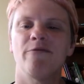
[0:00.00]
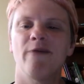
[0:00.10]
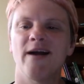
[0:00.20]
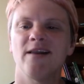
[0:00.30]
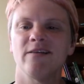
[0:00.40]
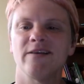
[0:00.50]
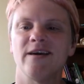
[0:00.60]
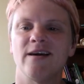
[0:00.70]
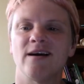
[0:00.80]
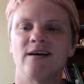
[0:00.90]

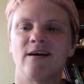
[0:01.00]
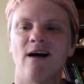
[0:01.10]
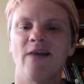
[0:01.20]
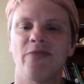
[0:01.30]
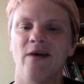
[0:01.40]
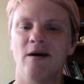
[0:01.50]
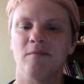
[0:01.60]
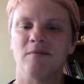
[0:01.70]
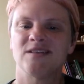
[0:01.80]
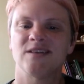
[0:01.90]
finally got them
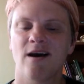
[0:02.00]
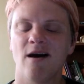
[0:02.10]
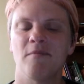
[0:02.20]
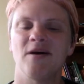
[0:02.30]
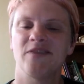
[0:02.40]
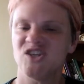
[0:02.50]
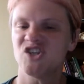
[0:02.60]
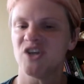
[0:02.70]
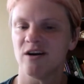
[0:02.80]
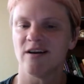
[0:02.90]
to come this
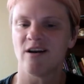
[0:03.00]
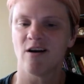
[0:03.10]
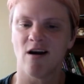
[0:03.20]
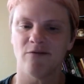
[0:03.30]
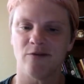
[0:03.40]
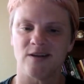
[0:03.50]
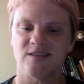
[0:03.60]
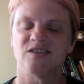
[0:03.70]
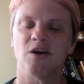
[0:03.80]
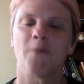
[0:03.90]
year at our
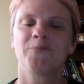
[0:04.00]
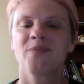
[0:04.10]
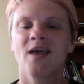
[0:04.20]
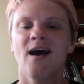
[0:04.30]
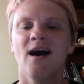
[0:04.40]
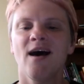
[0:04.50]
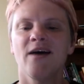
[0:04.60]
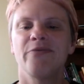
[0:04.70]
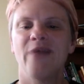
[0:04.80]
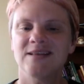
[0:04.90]
conference. So
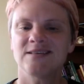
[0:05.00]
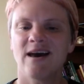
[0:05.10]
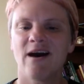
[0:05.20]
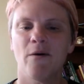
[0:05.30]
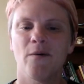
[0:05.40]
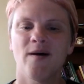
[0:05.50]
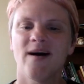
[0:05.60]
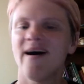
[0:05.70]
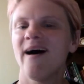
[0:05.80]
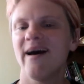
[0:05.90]
that's how
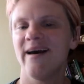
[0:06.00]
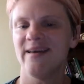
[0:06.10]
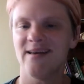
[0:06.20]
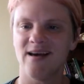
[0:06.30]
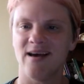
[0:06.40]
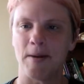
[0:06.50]
I